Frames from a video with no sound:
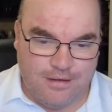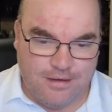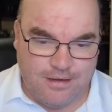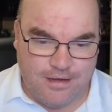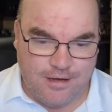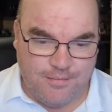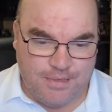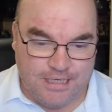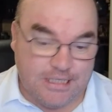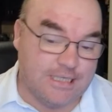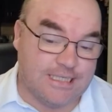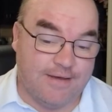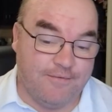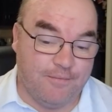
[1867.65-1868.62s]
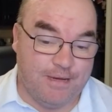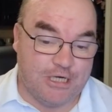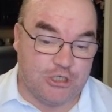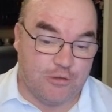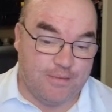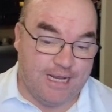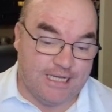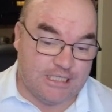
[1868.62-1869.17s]
But it does have a
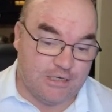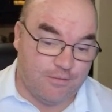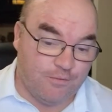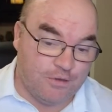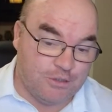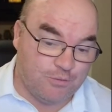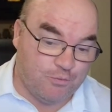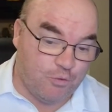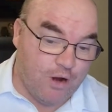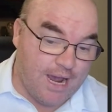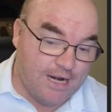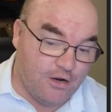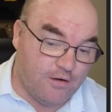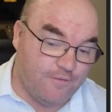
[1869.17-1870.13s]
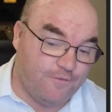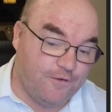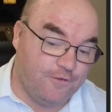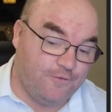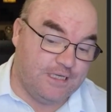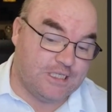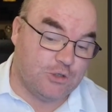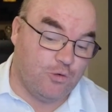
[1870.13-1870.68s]
bedroom. It's right on
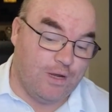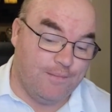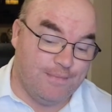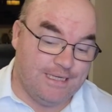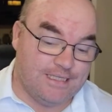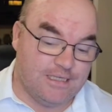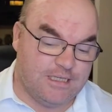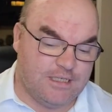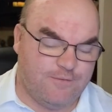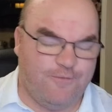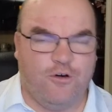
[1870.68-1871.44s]
50 square meters,